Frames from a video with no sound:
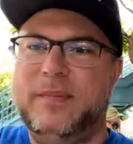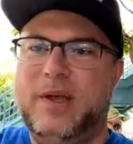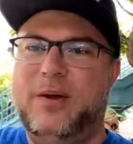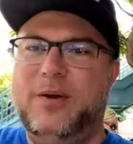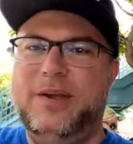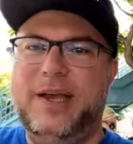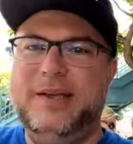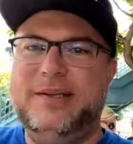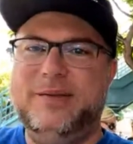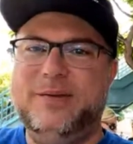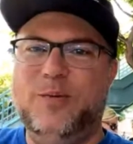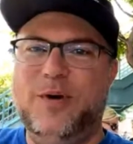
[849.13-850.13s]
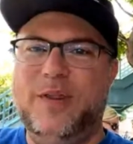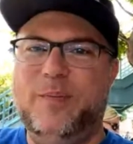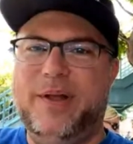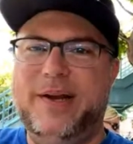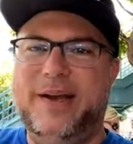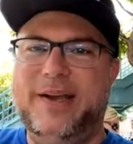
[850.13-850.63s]
Oh yeah, he says we're in the
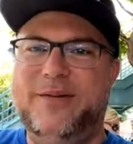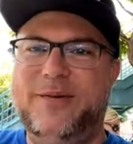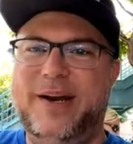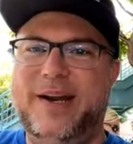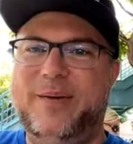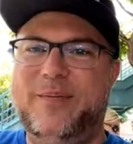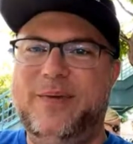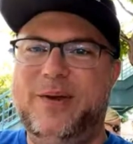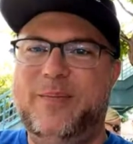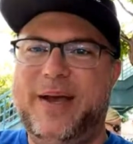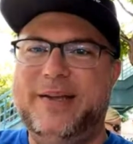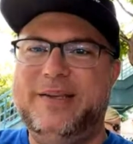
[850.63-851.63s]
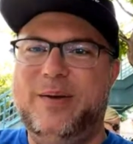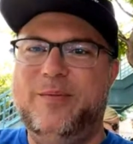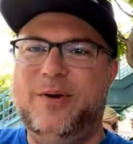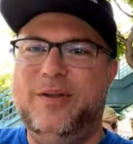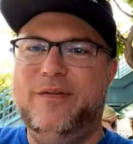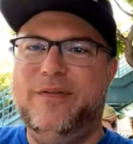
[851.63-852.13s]
plane now, getting ready to go back to
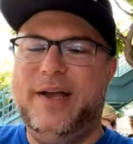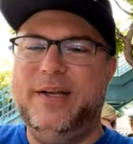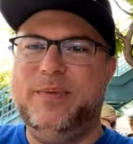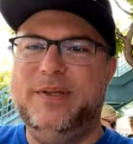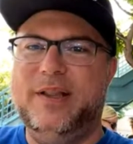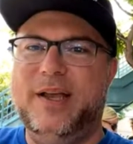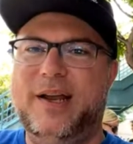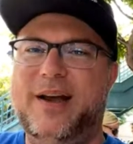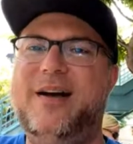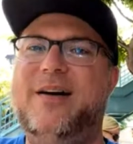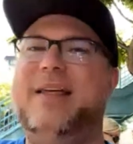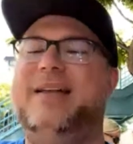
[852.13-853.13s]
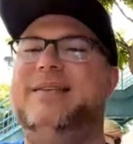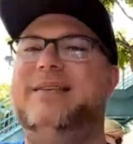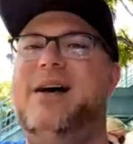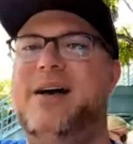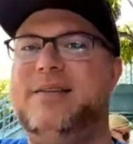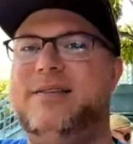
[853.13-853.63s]
Amarillo. The flight has been delayed. Oh, that
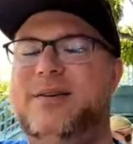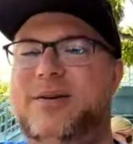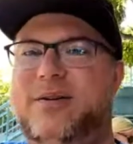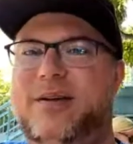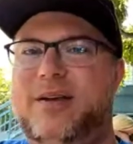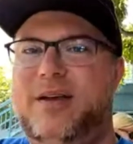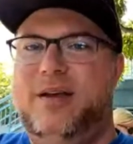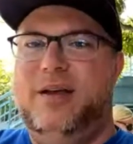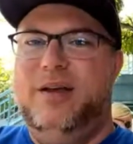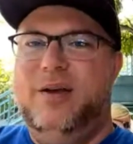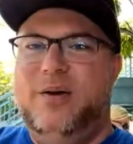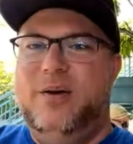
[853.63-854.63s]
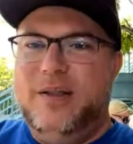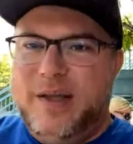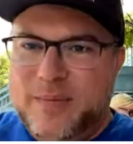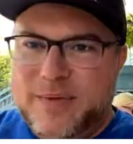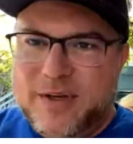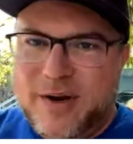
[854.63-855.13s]
sucks, dude.
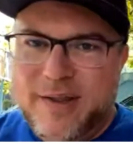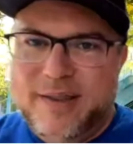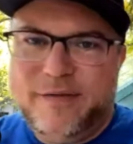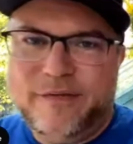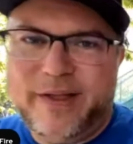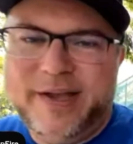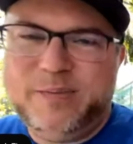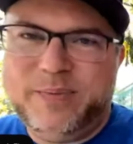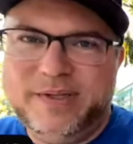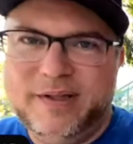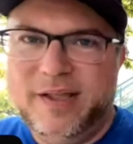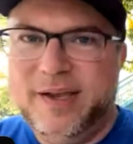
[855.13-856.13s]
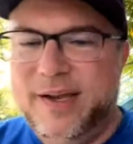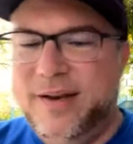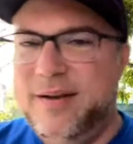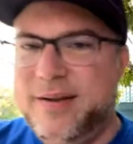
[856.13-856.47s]
I'm sorry that the flight's been delayed.